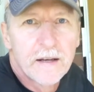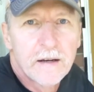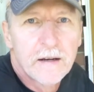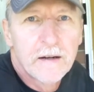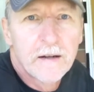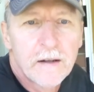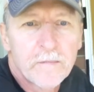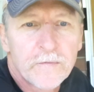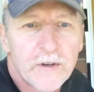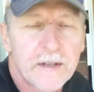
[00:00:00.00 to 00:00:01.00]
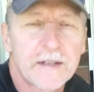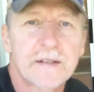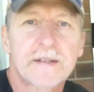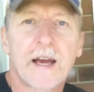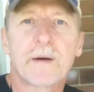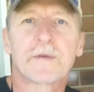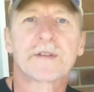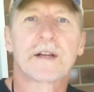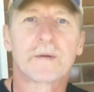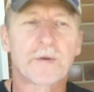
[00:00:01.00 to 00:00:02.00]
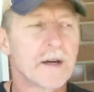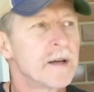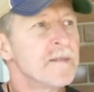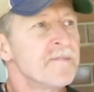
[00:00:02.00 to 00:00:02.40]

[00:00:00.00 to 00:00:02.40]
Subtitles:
I'm trying to get this camera set up right.